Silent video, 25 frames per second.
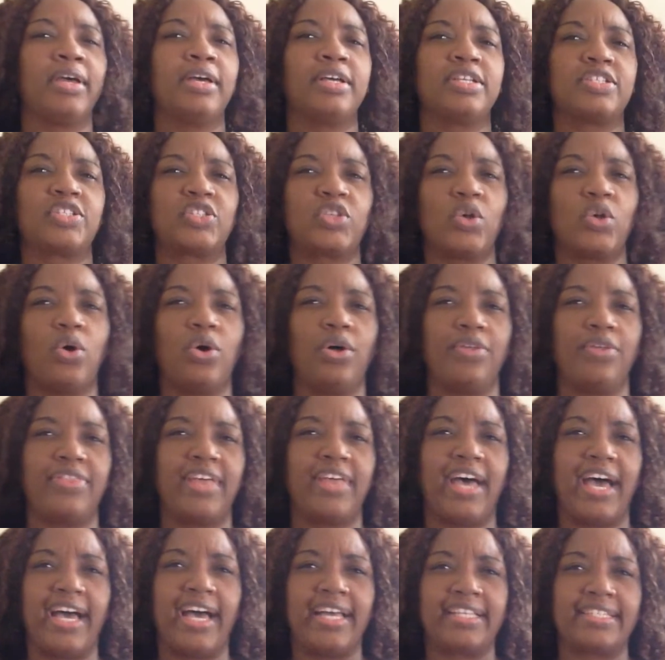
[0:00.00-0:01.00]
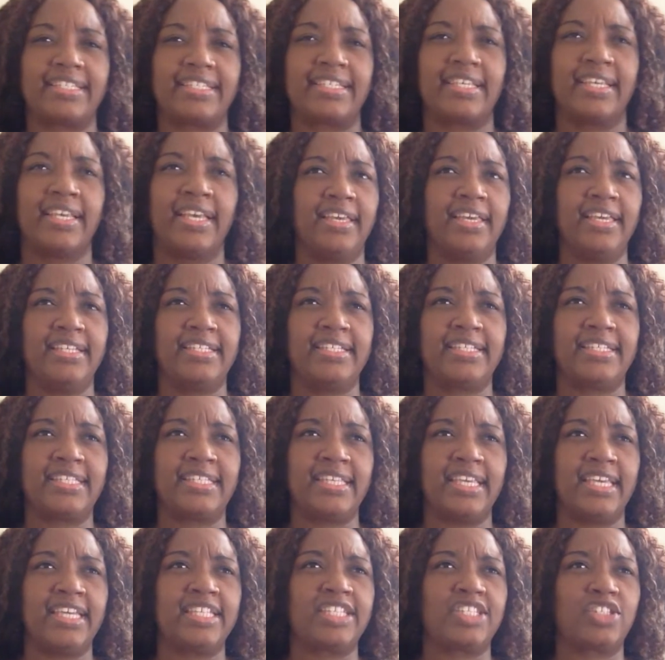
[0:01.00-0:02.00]
so that he
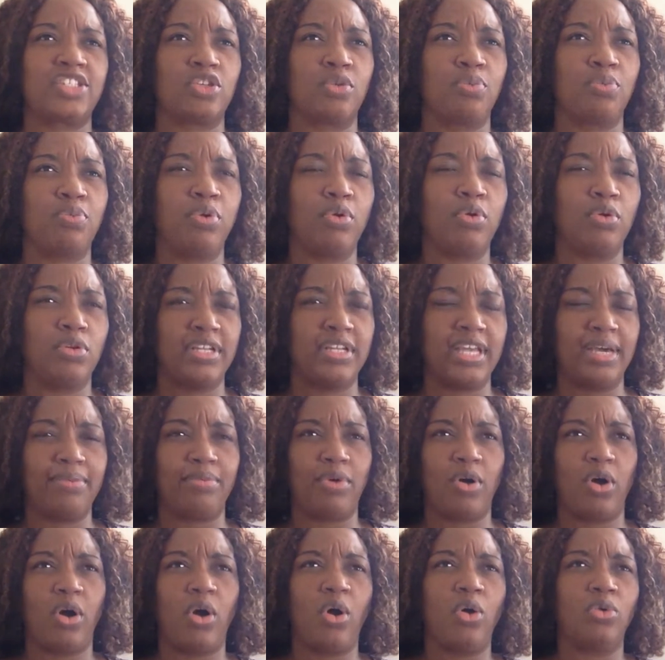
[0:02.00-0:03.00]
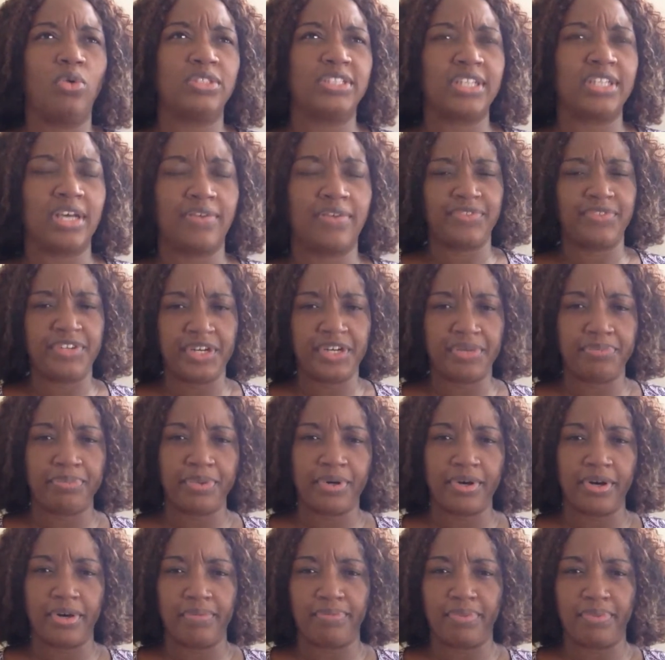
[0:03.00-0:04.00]
seeks to pull them out their
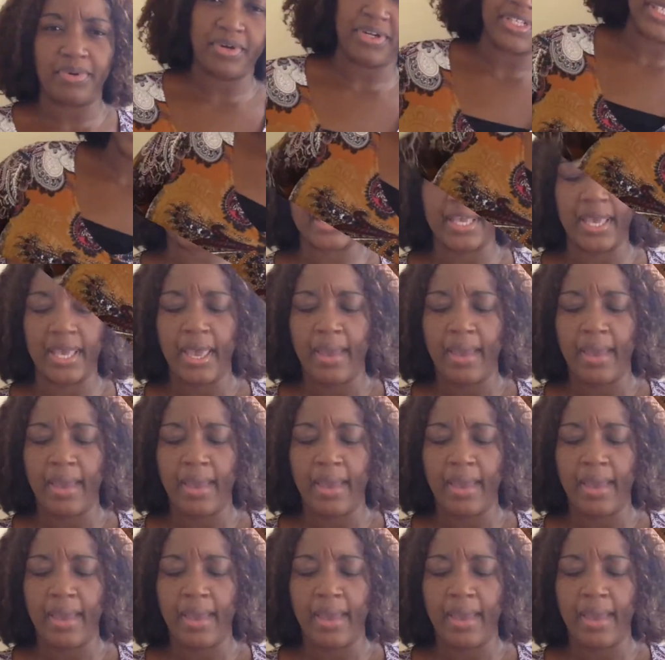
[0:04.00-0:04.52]
purpose.